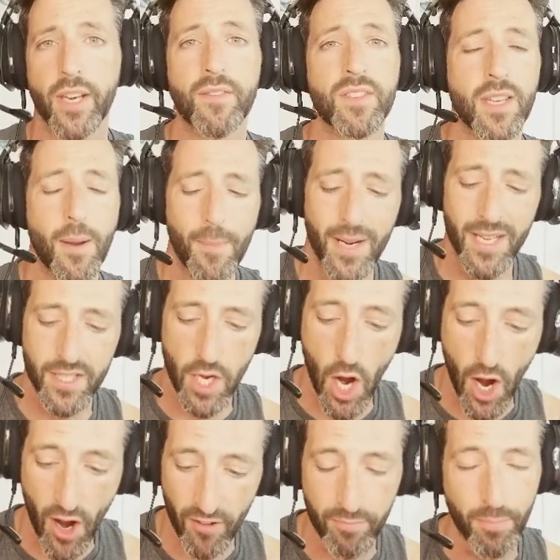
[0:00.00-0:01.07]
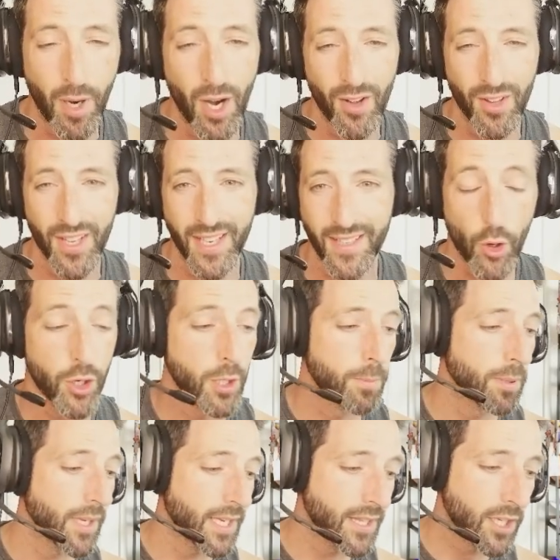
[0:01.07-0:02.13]
If somebody's off-balling, or you're
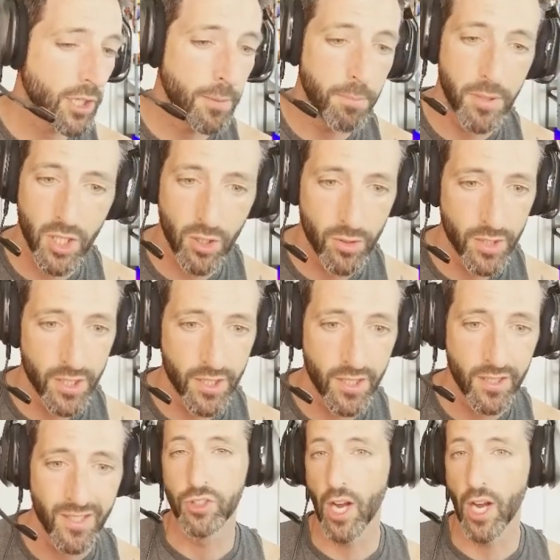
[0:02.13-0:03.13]
playing the computer,